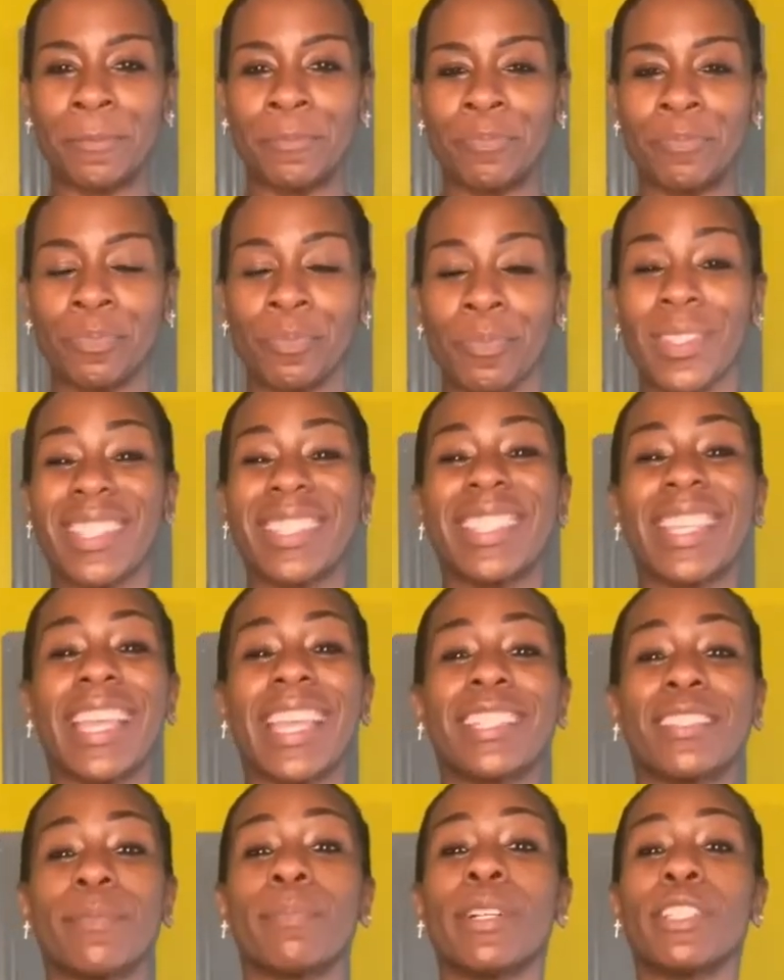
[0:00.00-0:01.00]
Take as much
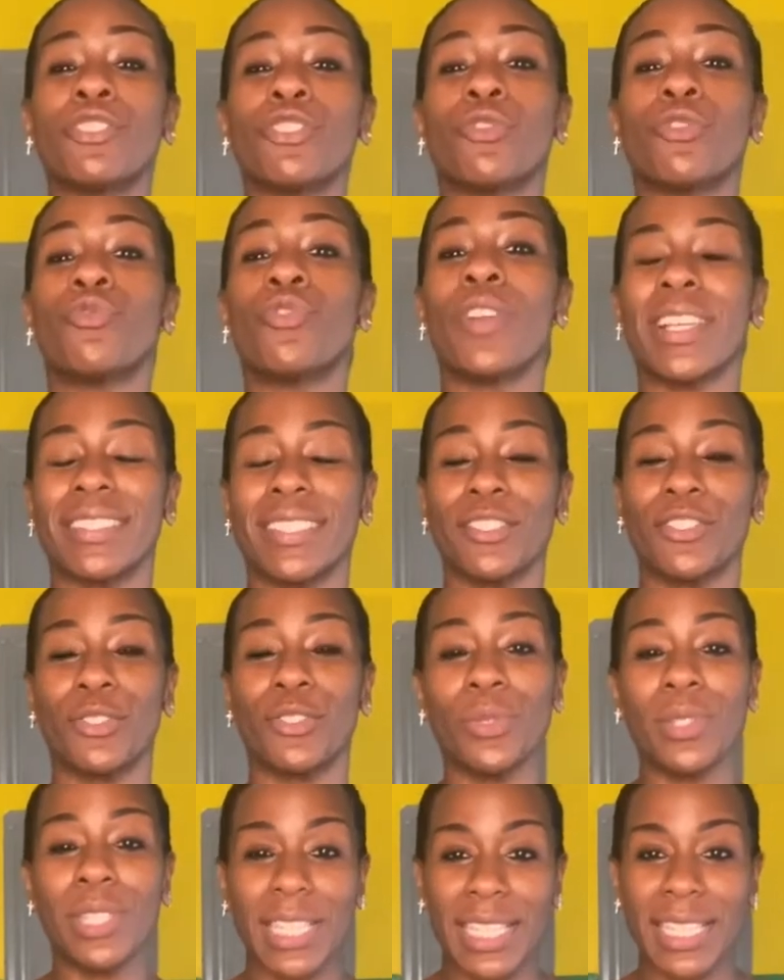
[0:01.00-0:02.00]
rest as you
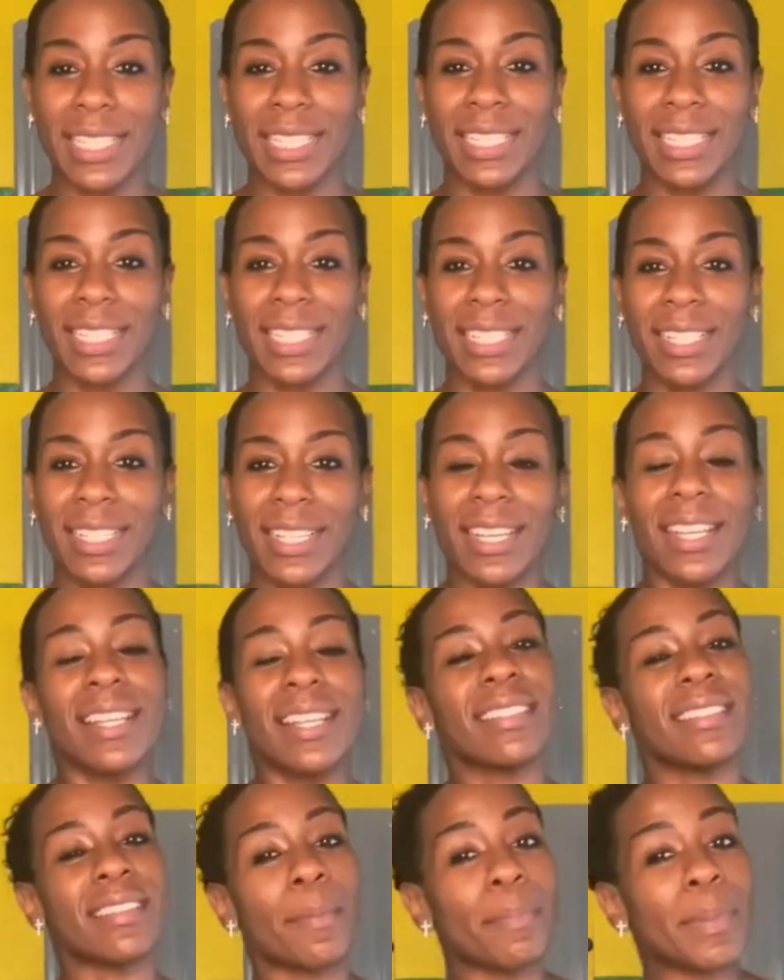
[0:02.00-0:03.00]
need. Some
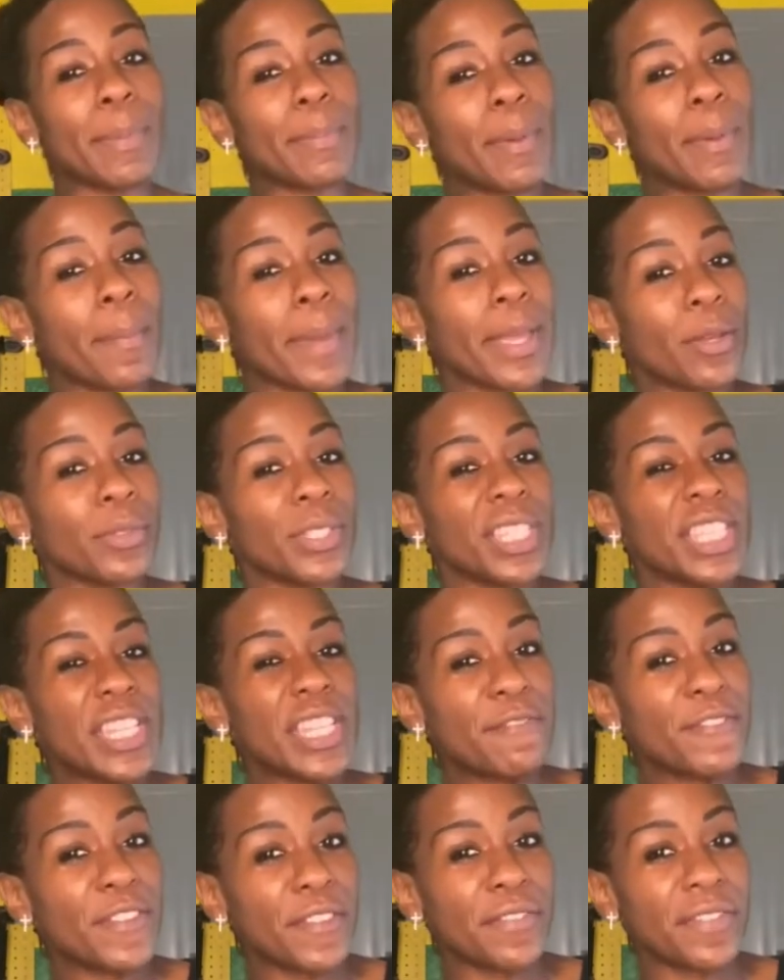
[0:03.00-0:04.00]
people may only need
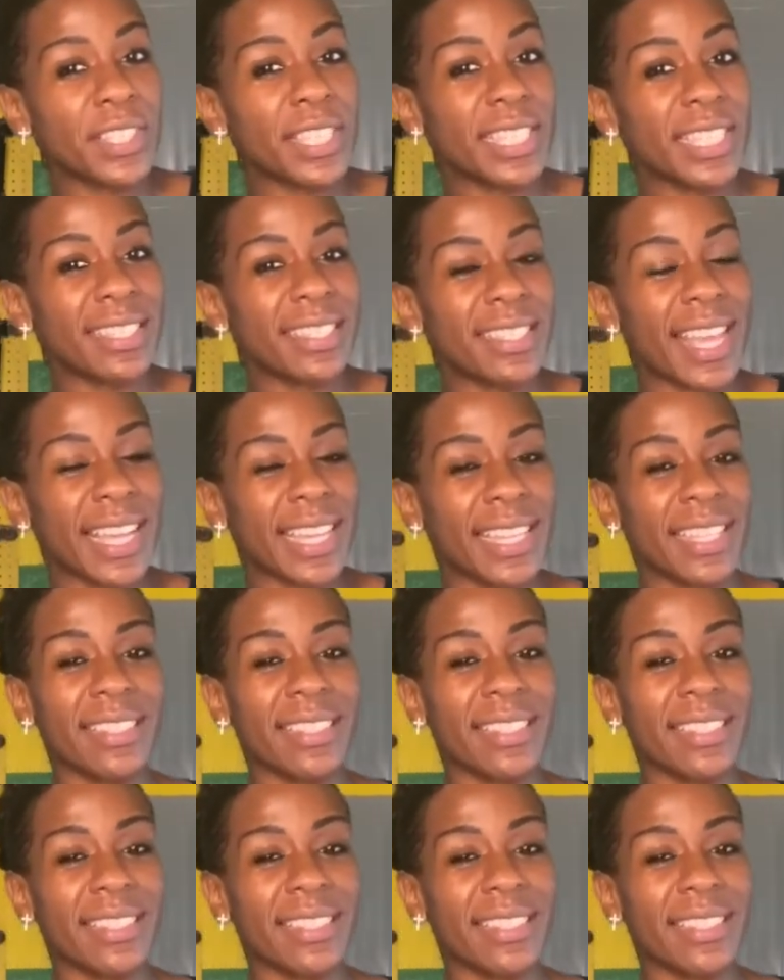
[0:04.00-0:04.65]
15 seconds.